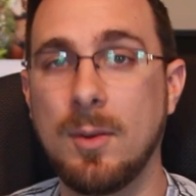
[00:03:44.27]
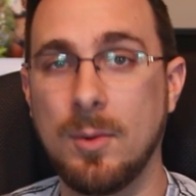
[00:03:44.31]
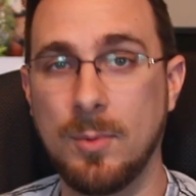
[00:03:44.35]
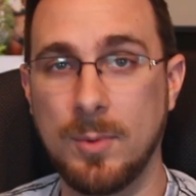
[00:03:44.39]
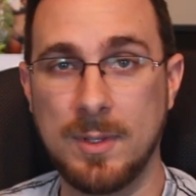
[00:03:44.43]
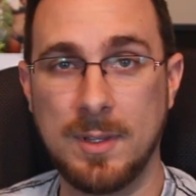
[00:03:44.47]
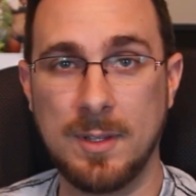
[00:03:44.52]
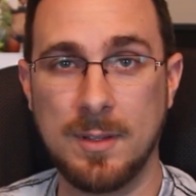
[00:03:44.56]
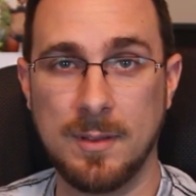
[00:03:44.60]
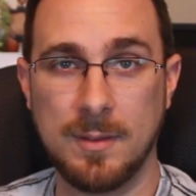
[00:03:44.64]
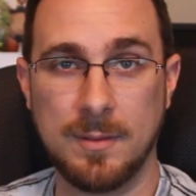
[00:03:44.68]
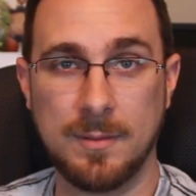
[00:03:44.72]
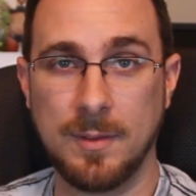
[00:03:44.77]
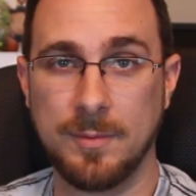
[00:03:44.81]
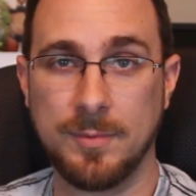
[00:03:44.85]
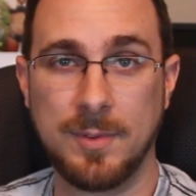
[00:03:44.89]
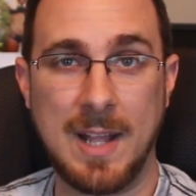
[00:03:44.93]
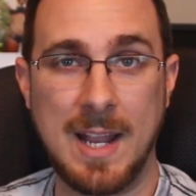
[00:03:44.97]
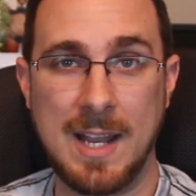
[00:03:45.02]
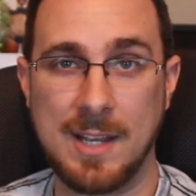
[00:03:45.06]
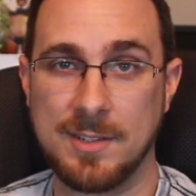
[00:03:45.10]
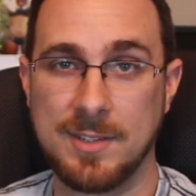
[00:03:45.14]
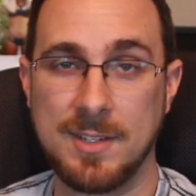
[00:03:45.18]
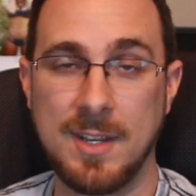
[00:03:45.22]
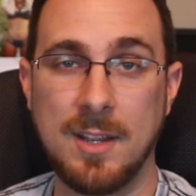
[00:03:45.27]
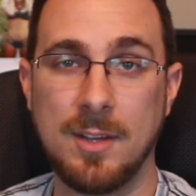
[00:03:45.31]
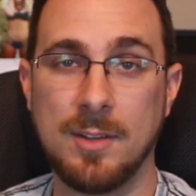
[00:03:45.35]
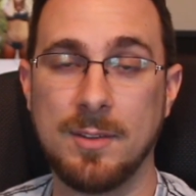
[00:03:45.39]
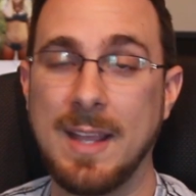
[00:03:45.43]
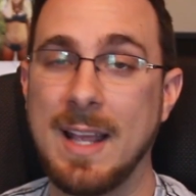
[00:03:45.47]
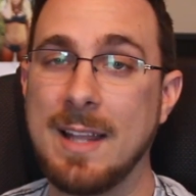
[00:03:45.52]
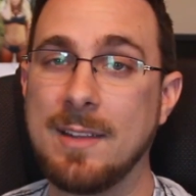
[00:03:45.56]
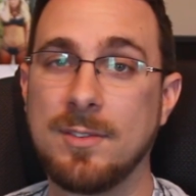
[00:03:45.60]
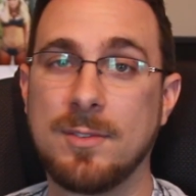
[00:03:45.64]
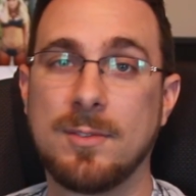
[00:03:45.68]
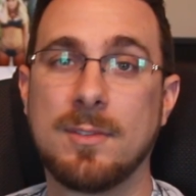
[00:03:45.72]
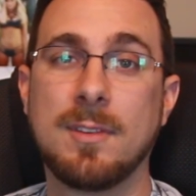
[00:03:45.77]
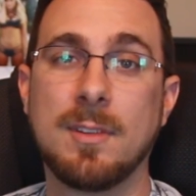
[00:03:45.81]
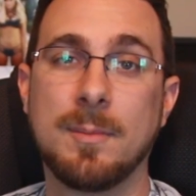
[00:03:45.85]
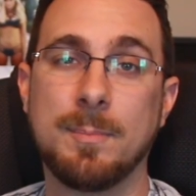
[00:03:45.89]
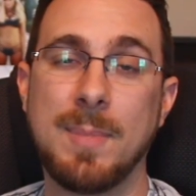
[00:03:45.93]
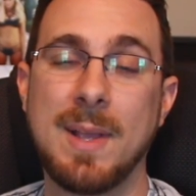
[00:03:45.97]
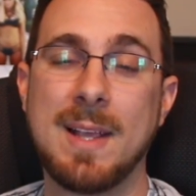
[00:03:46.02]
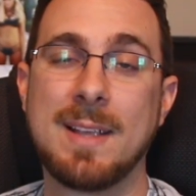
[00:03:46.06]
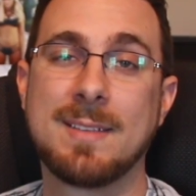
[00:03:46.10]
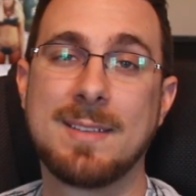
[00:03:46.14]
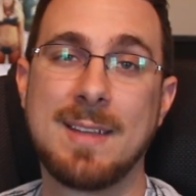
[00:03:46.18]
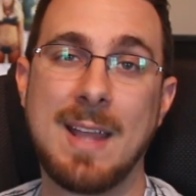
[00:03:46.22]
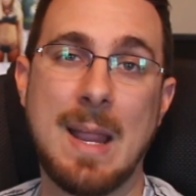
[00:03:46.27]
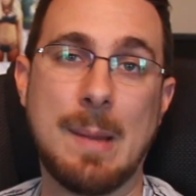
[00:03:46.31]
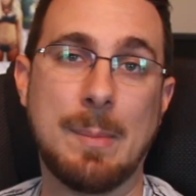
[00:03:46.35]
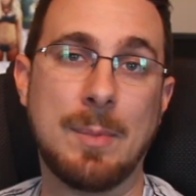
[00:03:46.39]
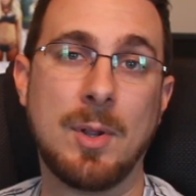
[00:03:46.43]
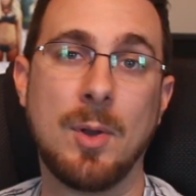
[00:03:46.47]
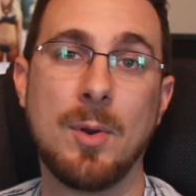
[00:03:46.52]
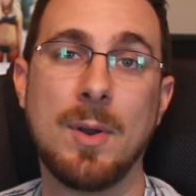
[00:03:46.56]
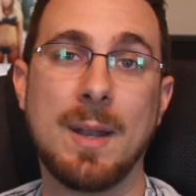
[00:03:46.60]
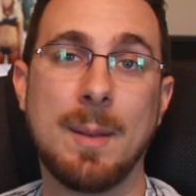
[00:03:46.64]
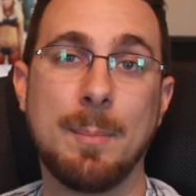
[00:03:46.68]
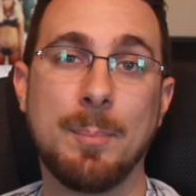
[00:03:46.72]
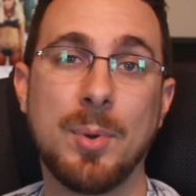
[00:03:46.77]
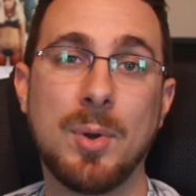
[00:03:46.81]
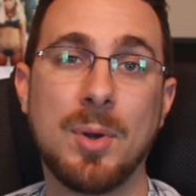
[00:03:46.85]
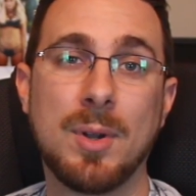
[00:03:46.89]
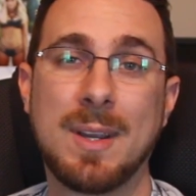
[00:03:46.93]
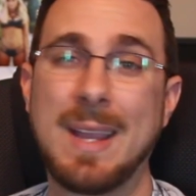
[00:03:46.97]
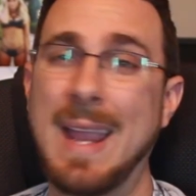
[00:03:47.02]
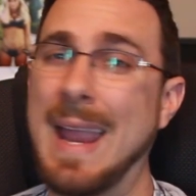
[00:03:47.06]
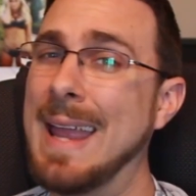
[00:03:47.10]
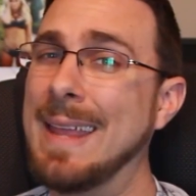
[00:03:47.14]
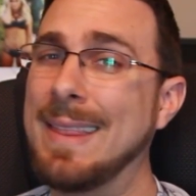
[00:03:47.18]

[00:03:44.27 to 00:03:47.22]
with the flash sale, that's the best time to go ahead and book.